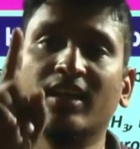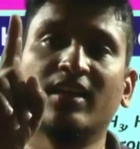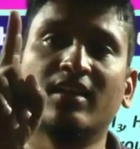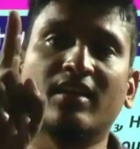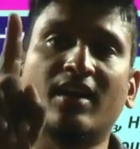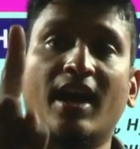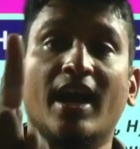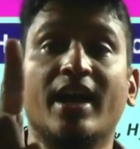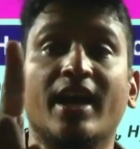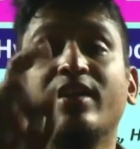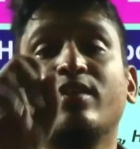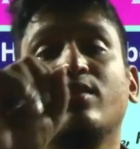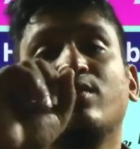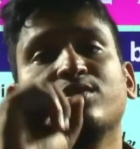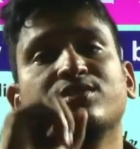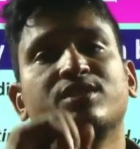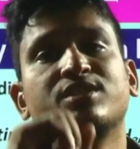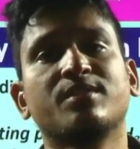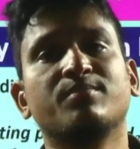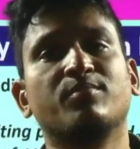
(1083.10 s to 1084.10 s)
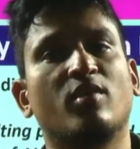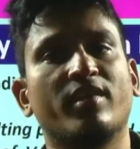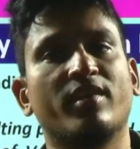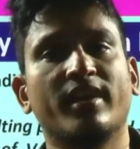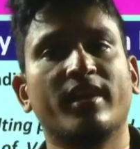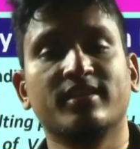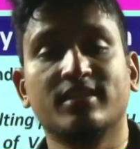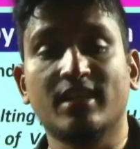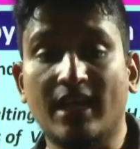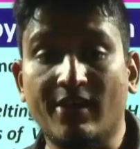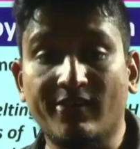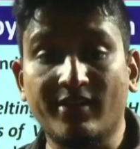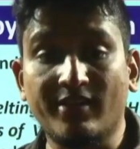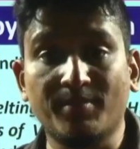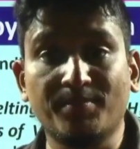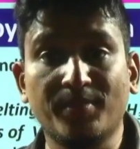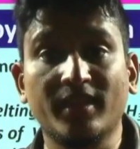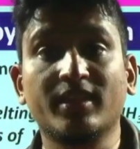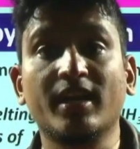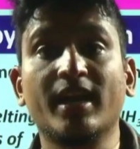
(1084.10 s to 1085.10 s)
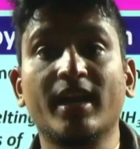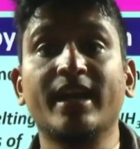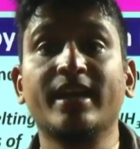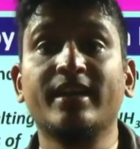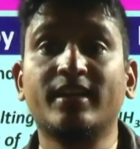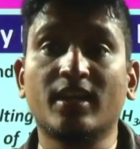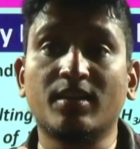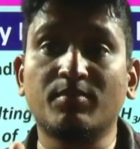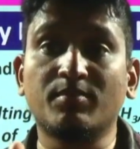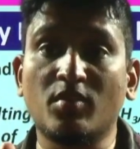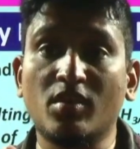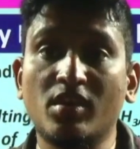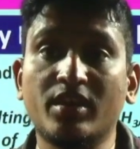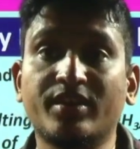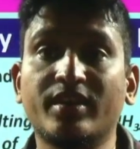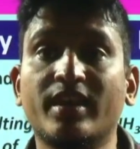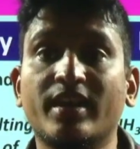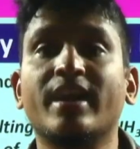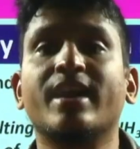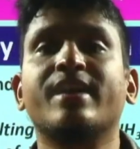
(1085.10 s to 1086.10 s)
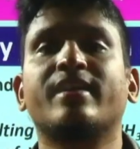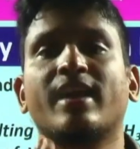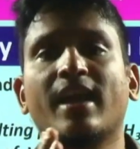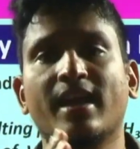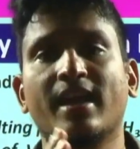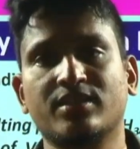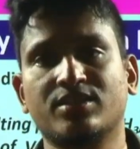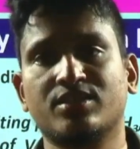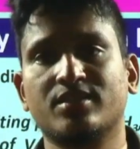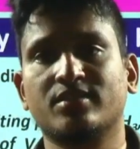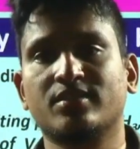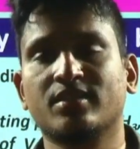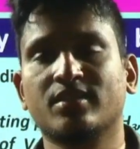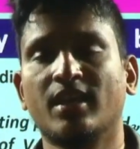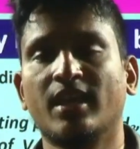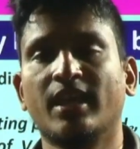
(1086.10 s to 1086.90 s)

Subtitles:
hydrogen bonding. They're developing the intermolecular attractions.